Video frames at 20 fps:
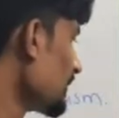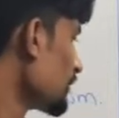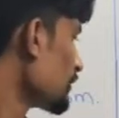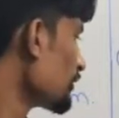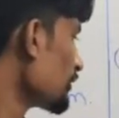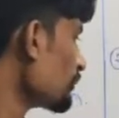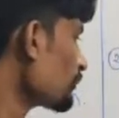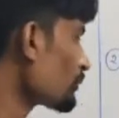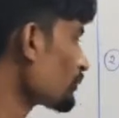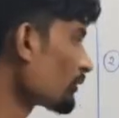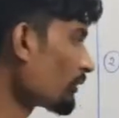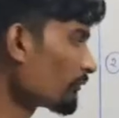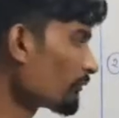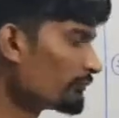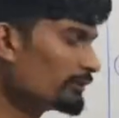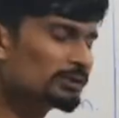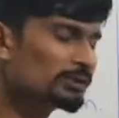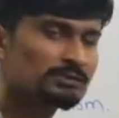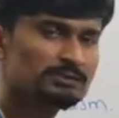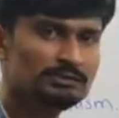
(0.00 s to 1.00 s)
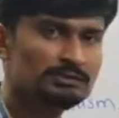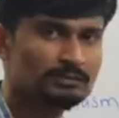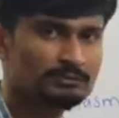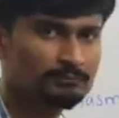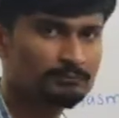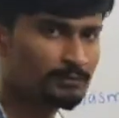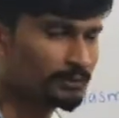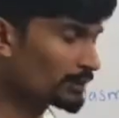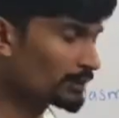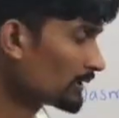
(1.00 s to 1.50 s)
neutrophils.
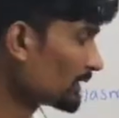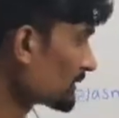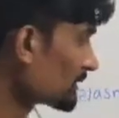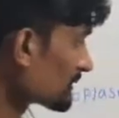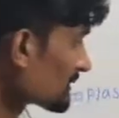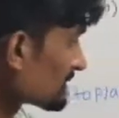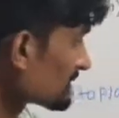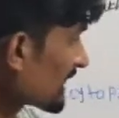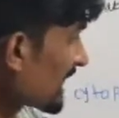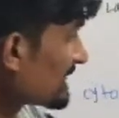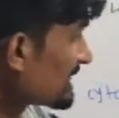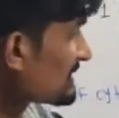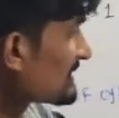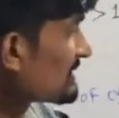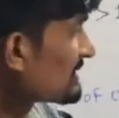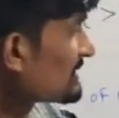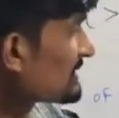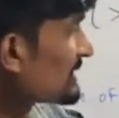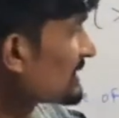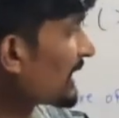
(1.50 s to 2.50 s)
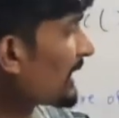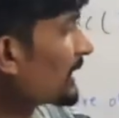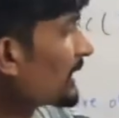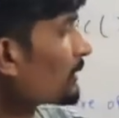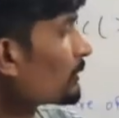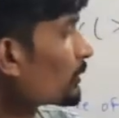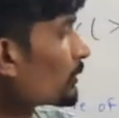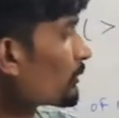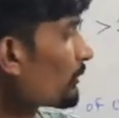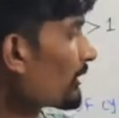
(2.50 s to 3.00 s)
The size is
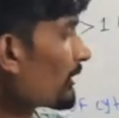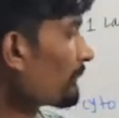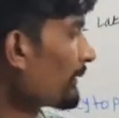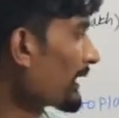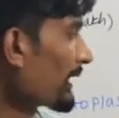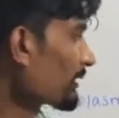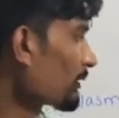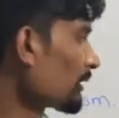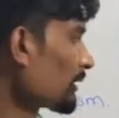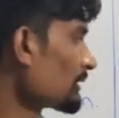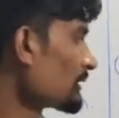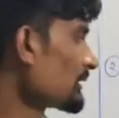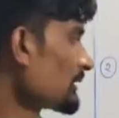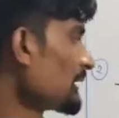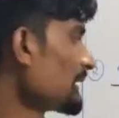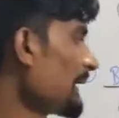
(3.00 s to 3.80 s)
10 to 12 micron.